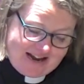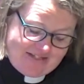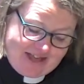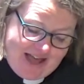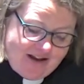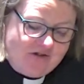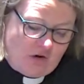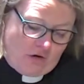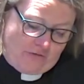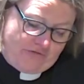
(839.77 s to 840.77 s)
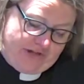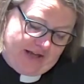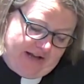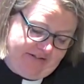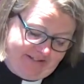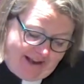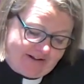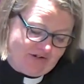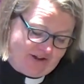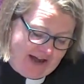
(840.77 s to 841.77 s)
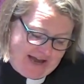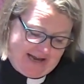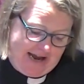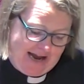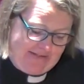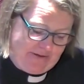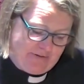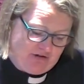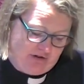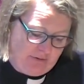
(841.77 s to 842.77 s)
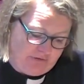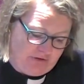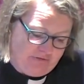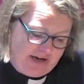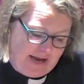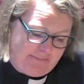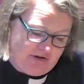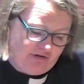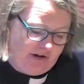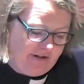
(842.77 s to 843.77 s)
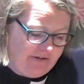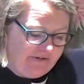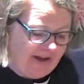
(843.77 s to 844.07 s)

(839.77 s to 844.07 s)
at the end of the second day at the mission, it was a three day mission, at the